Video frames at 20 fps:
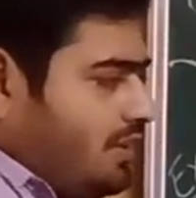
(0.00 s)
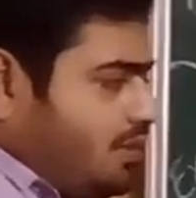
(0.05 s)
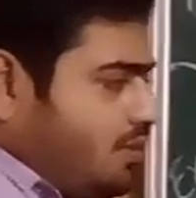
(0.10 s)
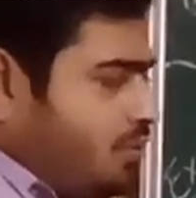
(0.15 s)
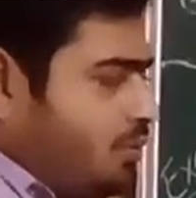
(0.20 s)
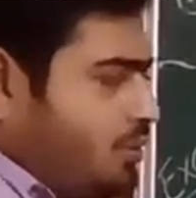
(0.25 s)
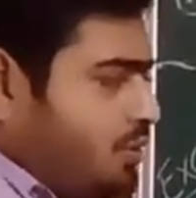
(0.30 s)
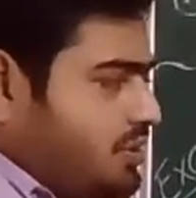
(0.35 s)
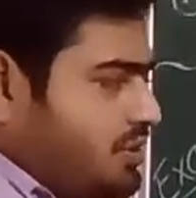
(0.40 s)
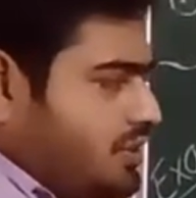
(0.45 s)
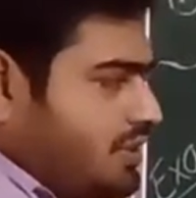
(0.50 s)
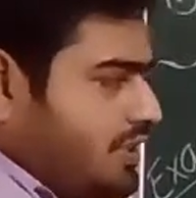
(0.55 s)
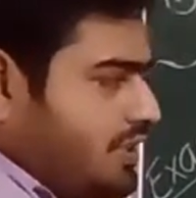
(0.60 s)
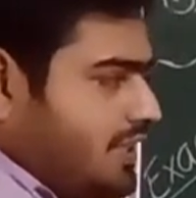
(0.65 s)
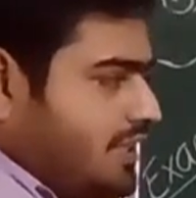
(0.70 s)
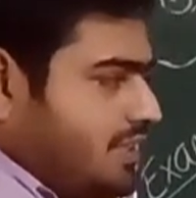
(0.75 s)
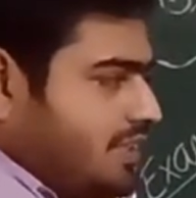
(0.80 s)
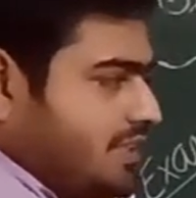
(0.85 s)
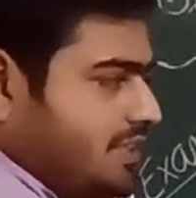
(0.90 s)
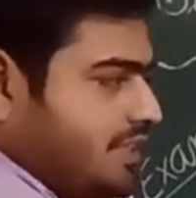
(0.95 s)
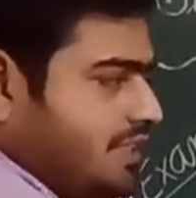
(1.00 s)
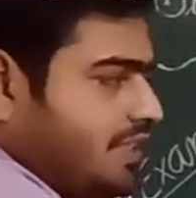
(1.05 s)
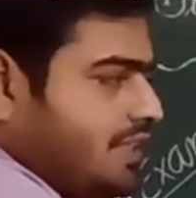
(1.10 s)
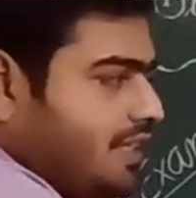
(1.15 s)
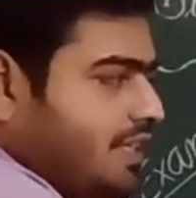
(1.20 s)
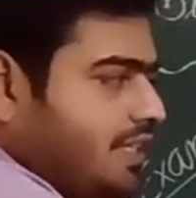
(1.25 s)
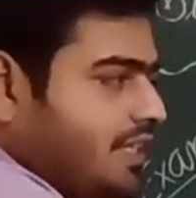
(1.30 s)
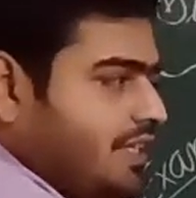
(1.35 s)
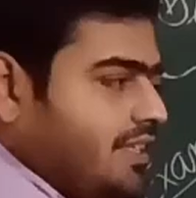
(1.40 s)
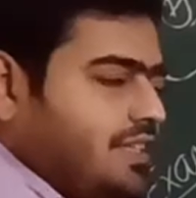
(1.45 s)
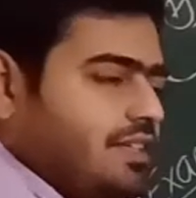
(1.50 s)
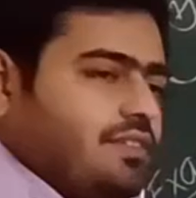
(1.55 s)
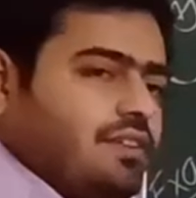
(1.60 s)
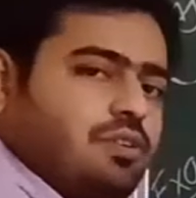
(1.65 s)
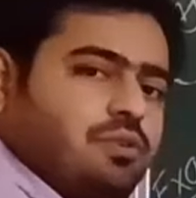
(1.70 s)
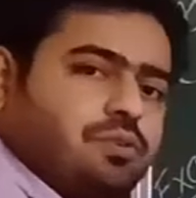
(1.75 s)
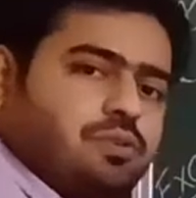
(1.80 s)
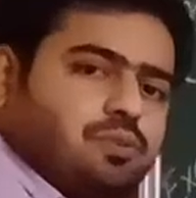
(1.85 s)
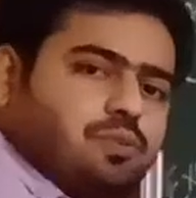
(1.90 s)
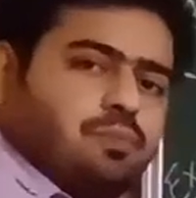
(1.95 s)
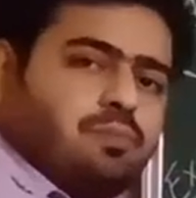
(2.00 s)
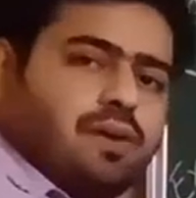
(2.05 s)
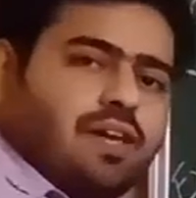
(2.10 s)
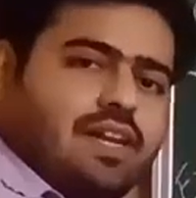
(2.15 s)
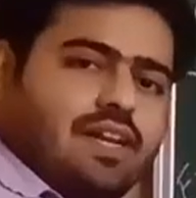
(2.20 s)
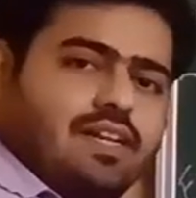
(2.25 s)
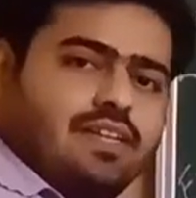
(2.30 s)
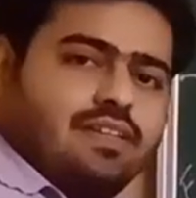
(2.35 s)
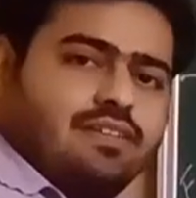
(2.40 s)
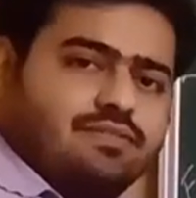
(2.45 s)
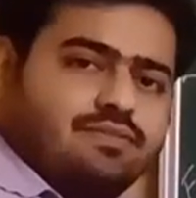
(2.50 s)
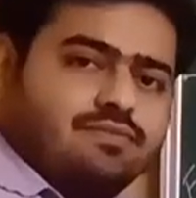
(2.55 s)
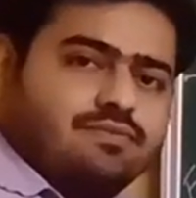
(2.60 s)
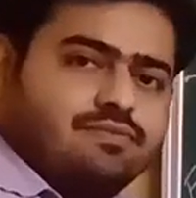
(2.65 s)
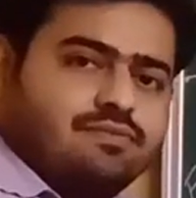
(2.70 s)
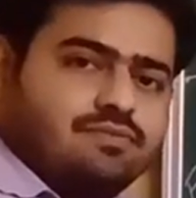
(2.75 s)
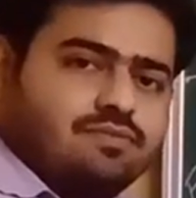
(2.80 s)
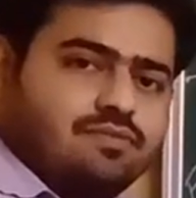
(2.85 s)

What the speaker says: Use 360 degree is equal to 2 pi radian.